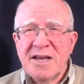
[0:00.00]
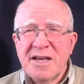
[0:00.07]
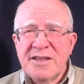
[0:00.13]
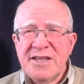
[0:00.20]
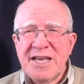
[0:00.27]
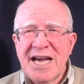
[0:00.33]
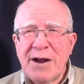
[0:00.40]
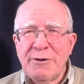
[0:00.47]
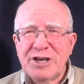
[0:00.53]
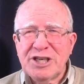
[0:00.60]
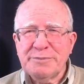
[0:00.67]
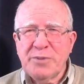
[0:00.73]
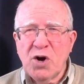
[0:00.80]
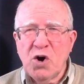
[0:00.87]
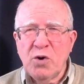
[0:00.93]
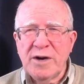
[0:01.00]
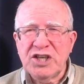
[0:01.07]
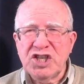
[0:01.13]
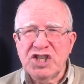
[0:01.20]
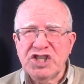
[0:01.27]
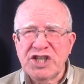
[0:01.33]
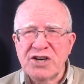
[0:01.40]
The Irish
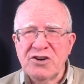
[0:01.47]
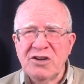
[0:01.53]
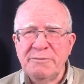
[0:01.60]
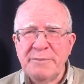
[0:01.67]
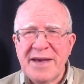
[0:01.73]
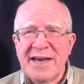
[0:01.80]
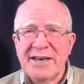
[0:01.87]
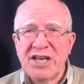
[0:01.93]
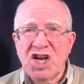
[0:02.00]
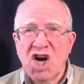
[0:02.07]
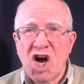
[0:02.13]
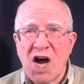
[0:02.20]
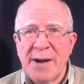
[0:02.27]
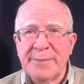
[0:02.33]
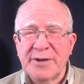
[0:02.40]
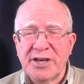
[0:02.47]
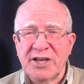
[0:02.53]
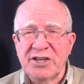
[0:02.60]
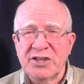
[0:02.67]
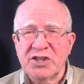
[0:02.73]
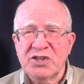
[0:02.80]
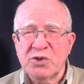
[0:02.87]
poet Gerald Manley
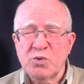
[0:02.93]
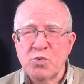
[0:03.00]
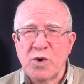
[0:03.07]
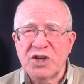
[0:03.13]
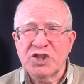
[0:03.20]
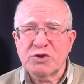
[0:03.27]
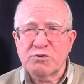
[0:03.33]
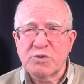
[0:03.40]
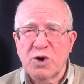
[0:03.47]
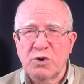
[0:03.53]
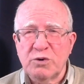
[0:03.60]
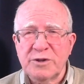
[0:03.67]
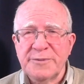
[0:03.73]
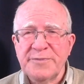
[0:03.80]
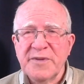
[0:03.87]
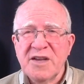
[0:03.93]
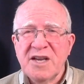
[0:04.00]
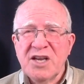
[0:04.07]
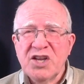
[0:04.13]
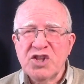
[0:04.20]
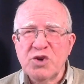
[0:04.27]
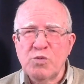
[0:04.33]
Hopkins once wrote,
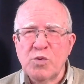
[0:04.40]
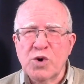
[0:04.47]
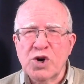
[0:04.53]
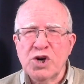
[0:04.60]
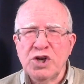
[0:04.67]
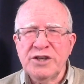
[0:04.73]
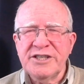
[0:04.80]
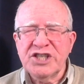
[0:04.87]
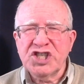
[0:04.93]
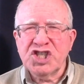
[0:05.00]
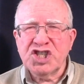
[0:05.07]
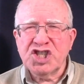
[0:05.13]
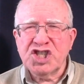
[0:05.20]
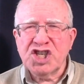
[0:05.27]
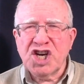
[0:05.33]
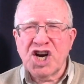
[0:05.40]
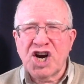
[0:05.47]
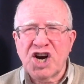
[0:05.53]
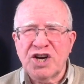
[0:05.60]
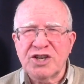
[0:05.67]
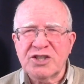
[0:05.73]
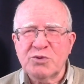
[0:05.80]
The world is
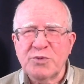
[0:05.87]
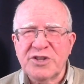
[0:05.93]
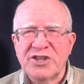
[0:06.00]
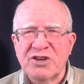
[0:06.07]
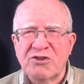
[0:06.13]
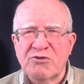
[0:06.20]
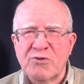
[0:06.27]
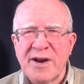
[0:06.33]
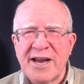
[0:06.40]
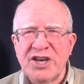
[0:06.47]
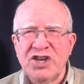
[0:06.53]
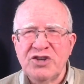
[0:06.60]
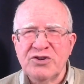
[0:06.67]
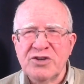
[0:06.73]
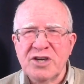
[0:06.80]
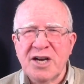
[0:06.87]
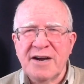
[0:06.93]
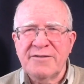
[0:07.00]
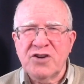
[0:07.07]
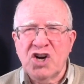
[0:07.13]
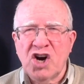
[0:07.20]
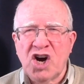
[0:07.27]
charged with the grandeur
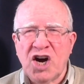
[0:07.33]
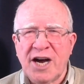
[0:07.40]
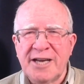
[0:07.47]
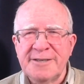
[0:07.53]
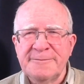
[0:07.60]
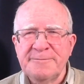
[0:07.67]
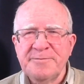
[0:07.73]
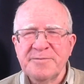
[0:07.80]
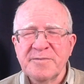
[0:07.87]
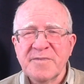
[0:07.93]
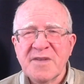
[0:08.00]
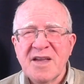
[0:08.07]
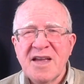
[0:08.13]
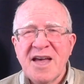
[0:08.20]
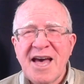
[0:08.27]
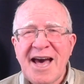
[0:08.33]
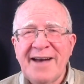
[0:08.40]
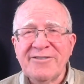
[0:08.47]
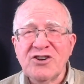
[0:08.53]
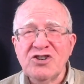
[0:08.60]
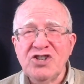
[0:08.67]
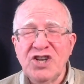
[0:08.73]
of God.
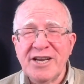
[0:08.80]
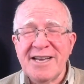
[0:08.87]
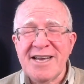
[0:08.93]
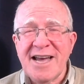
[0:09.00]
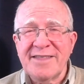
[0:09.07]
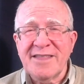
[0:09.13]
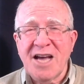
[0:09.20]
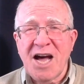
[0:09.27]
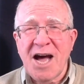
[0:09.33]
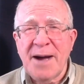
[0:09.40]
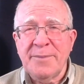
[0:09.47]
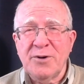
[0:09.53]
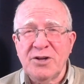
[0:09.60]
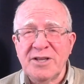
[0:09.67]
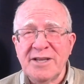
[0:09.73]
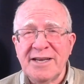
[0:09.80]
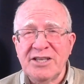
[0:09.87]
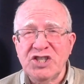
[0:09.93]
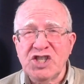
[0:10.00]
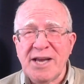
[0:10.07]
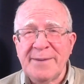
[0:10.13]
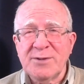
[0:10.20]
After looking at the Hubble and
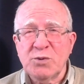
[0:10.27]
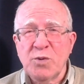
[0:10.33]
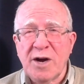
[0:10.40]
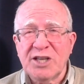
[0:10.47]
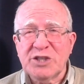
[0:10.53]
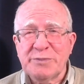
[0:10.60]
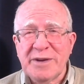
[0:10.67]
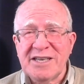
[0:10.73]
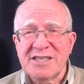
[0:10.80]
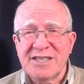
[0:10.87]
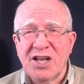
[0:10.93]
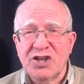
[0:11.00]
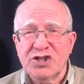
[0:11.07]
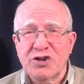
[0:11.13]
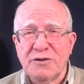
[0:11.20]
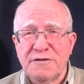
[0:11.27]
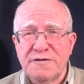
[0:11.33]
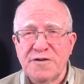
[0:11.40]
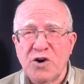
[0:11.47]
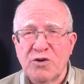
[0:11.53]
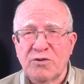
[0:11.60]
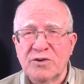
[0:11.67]
James Webb Space Telescope
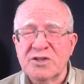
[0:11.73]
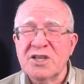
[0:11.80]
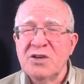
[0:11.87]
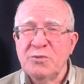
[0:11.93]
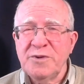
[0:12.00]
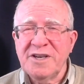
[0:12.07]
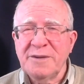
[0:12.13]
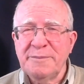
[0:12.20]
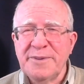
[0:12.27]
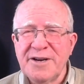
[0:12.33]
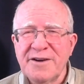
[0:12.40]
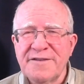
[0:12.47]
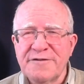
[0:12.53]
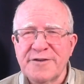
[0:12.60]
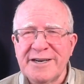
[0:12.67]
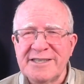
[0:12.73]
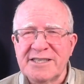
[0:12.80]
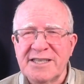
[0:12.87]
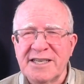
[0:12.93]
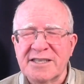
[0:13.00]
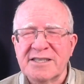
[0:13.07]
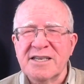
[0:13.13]
photos, we can paraphrase
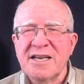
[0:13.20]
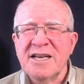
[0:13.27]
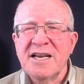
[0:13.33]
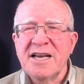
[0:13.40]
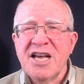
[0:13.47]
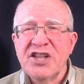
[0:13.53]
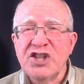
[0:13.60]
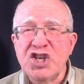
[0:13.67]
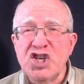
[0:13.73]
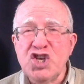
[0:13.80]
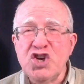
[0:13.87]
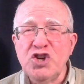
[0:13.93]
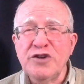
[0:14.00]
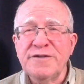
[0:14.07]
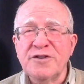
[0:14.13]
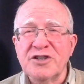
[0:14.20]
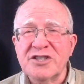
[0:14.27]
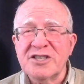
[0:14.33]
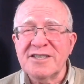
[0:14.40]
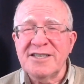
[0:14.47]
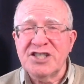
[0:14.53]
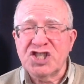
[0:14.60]
this The
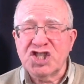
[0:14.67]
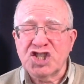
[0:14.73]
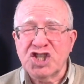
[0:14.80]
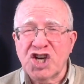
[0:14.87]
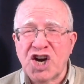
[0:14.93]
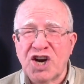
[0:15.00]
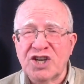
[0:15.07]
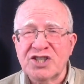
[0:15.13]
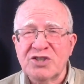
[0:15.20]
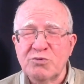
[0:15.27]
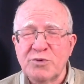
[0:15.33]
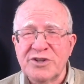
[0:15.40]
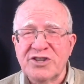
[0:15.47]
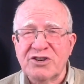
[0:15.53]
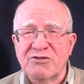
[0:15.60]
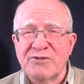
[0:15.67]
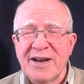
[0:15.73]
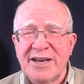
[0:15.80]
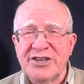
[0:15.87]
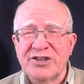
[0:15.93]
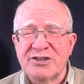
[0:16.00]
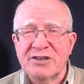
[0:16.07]
universe is charged with the
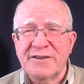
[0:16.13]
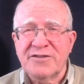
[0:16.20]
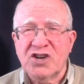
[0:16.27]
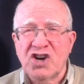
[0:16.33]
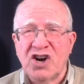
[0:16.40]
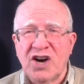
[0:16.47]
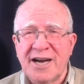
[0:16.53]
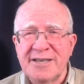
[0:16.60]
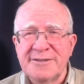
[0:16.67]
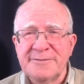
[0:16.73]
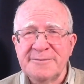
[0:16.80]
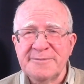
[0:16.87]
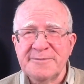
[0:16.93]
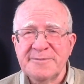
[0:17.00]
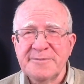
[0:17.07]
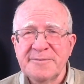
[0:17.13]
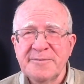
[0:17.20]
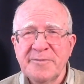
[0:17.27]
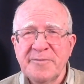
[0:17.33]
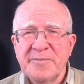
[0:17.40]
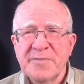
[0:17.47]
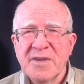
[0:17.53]
grandeur of God.
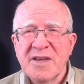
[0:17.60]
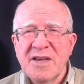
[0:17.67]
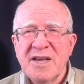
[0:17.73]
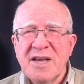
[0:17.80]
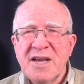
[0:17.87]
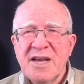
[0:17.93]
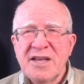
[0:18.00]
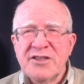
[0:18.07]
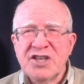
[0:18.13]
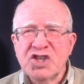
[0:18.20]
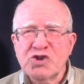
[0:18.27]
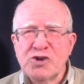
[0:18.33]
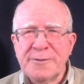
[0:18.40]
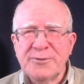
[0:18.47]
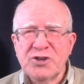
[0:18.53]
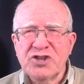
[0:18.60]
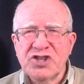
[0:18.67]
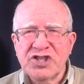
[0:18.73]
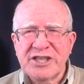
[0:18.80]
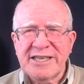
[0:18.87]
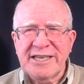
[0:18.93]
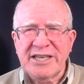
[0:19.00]
The scriptures
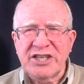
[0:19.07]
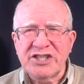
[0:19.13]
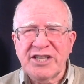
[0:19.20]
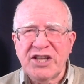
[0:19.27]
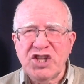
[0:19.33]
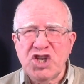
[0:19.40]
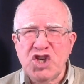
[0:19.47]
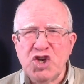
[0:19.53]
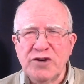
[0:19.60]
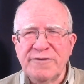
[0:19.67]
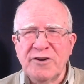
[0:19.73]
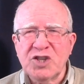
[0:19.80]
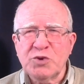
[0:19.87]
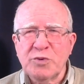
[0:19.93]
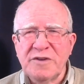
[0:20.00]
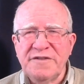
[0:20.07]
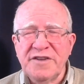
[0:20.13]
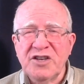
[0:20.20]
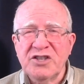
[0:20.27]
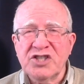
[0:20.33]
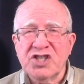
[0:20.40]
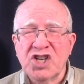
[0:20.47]
teach that the universe
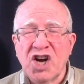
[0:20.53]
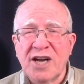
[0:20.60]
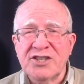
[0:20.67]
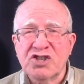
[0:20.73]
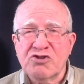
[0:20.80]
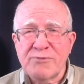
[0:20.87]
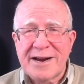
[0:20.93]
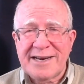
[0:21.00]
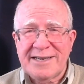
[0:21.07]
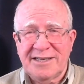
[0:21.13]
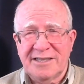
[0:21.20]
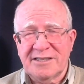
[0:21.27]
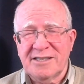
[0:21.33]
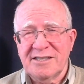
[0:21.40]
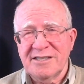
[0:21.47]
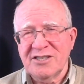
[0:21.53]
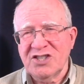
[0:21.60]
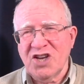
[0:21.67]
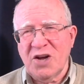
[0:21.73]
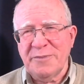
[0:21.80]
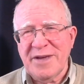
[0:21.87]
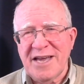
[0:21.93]
reveals God's greatness,
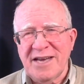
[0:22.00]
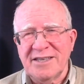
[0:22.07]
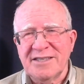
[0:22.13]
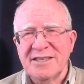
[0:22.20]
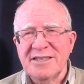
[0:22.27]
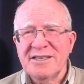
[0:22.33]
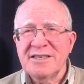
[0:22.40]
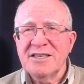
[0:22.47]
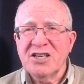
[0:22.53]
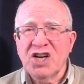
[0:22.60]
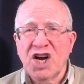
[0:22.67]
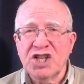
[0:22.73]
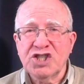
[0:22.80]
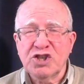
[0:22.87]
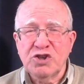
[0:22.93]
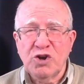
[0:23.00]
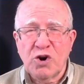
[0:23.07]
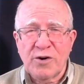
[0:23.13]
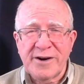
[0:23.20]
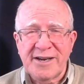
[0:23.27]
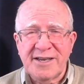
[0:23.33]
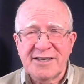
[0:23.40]
Psalm 8, God's
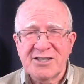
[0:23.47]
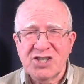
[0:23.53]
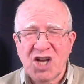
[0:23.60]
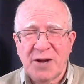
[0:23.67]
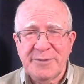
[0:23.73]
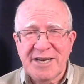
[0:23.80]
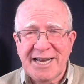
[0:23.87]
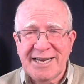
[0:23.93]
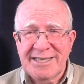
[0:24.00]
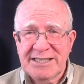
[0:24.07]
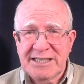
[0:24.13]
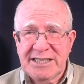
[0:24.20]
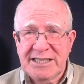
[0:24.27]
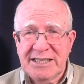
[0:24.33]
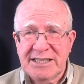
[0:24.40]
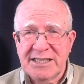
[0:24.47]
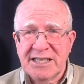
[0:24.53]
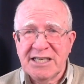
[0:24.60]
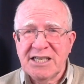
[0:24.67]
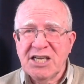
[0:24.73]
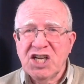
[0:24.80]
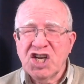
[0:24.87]
glory, Psalm 19,
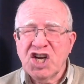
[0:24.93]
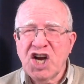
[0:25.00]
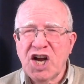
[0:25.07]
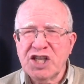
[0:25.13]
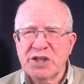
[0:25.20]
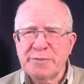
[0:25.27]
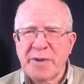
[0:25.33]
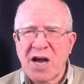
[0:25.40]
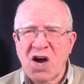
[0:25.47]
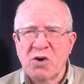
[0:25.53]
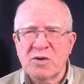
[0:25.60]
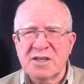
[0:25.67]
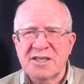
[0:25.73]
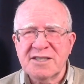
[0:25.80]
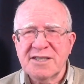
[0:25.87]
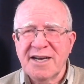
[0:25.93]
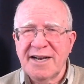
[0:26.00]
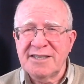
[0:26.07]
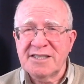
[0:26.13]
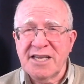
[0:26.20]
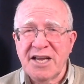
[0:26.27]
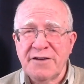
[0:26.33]
God's power,
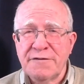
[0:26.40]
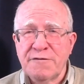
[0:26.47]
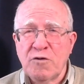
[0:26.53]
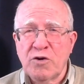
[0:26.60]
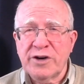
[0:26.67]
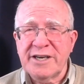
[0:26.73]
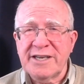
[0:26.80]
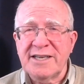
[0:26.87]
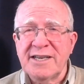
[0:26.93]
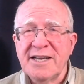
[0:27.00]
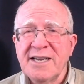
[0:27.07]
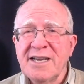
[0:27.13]
Isaiah 40,